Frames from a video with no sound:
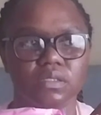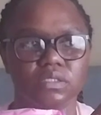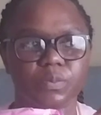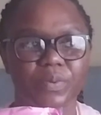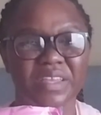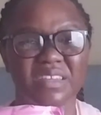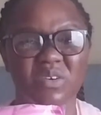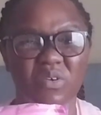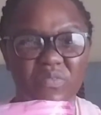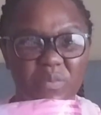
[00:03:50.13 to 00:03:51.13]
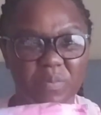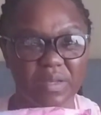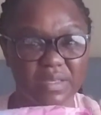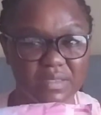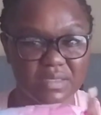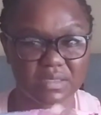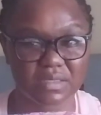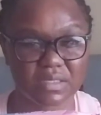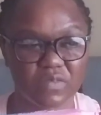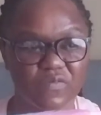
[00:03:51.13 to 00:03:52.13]
depending on the place.
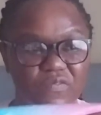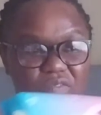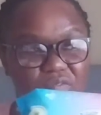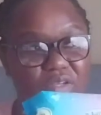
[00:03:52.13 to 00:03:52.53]
If